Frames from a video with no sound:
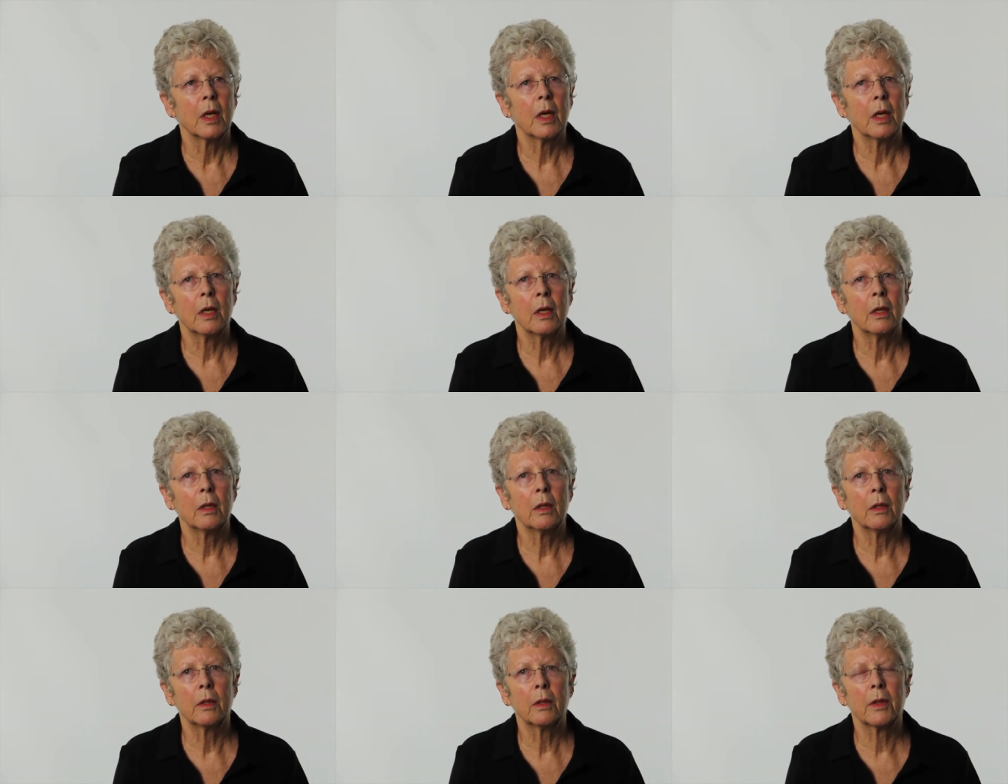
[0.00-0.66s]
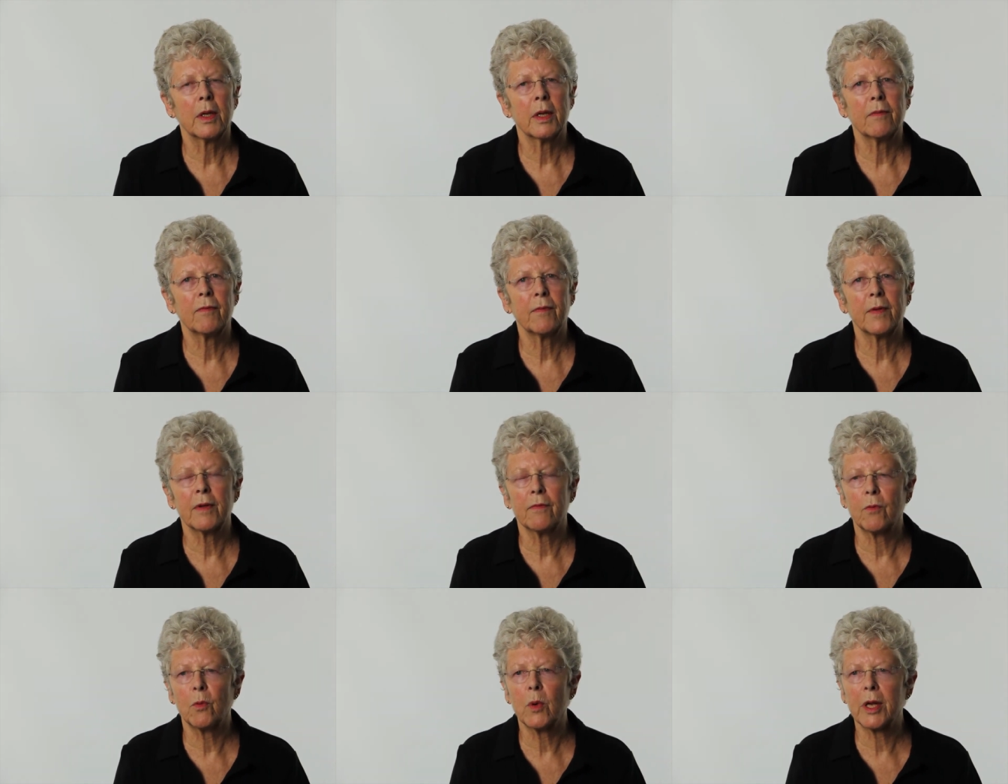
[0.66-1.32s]
Uh, if,
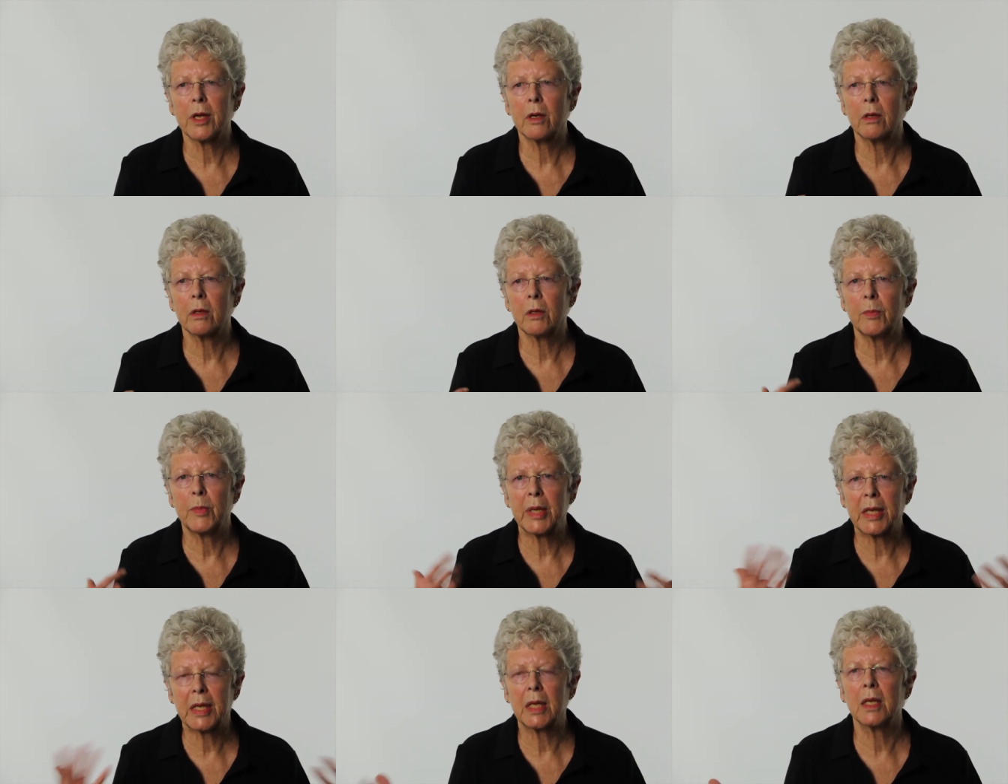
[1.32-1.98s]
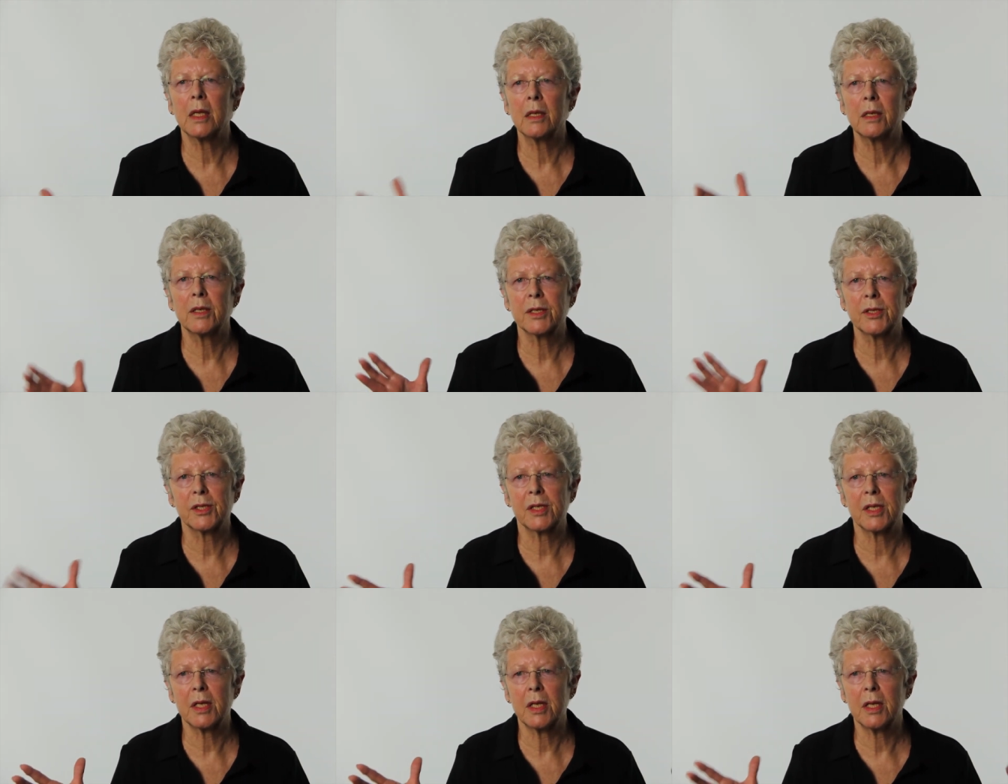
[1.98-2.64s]
if we could begin to
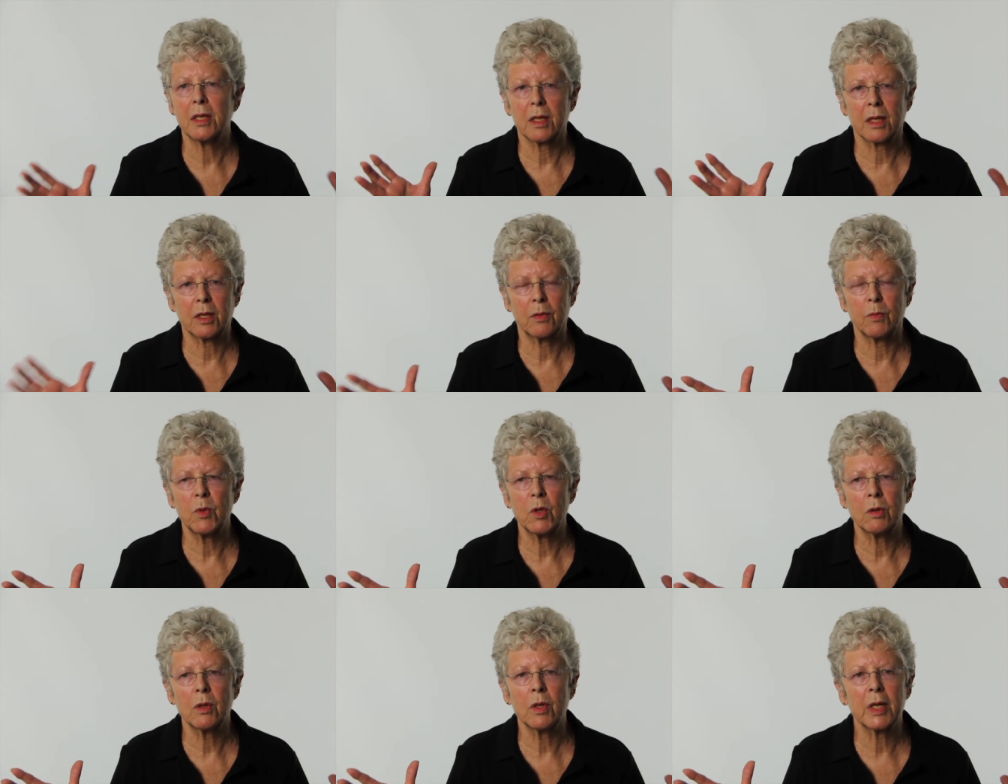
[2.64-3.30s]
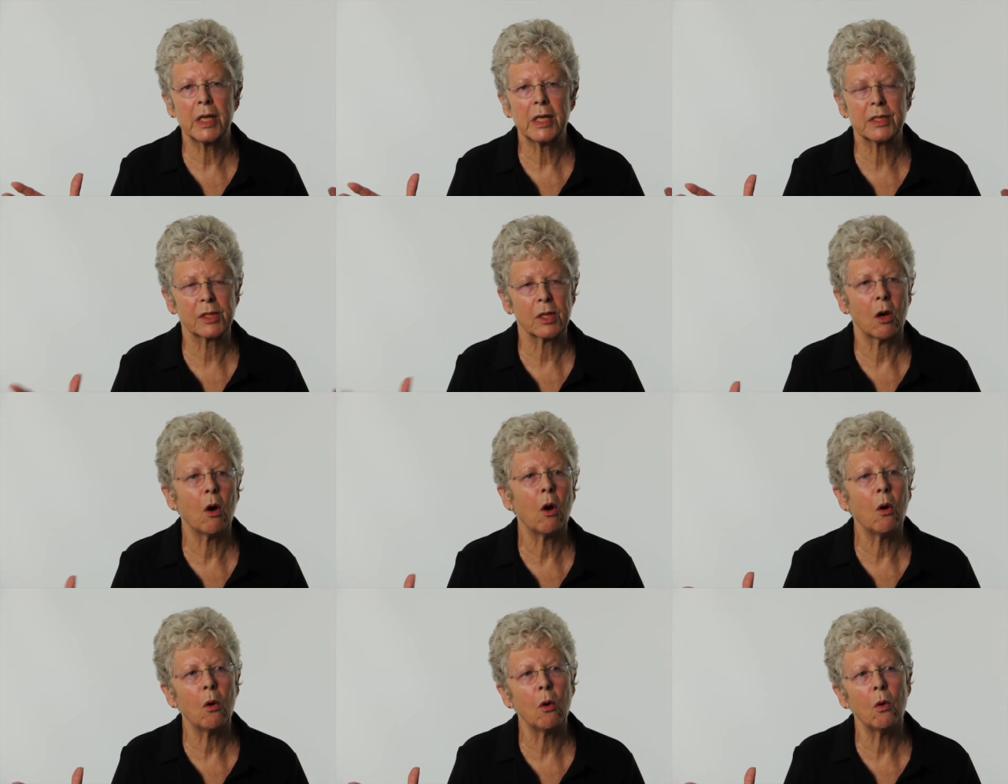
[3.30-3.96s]
see the community as a
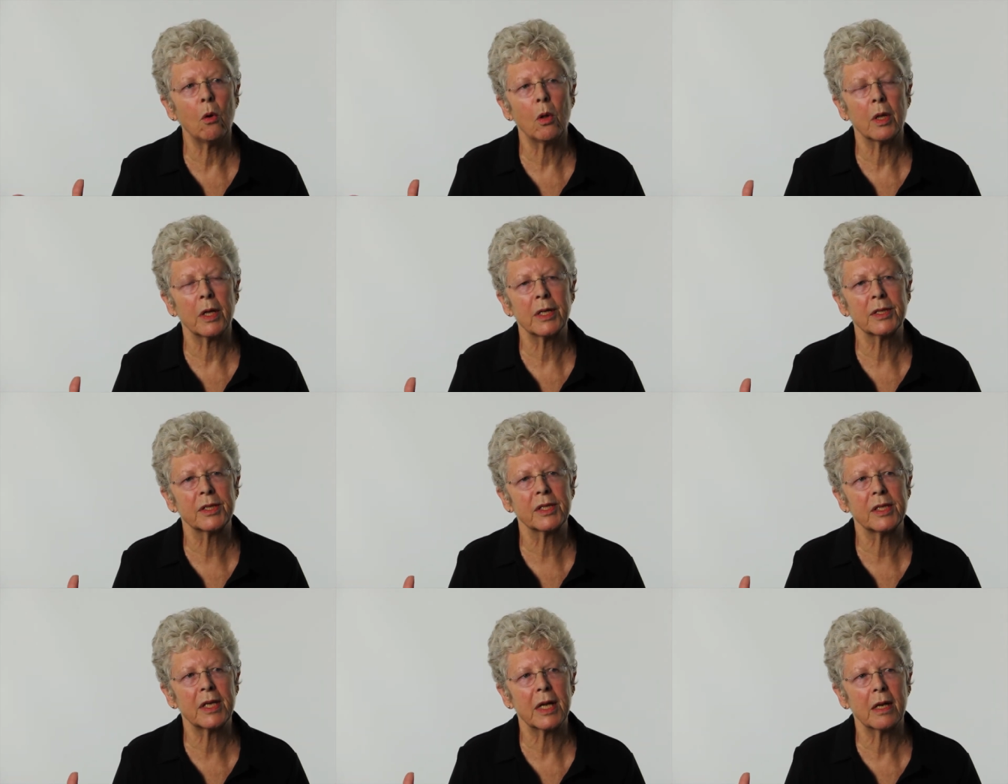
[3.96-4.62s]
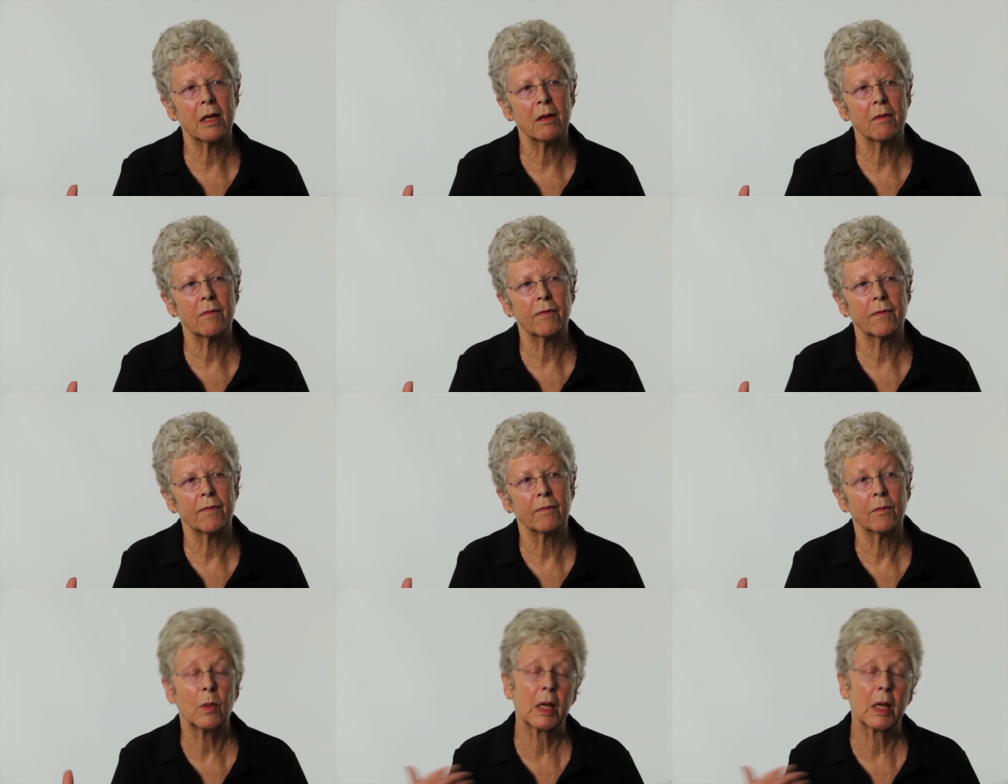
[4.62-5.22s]
whole instead of,